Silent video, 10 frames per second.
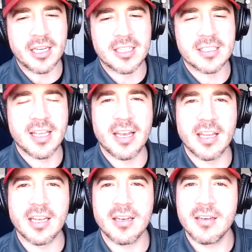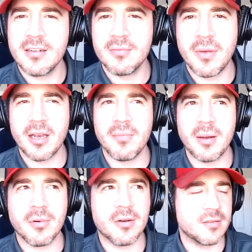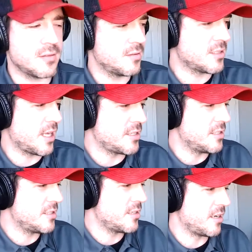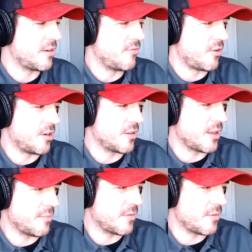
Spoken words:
to send in pen and paper sketches and convert them to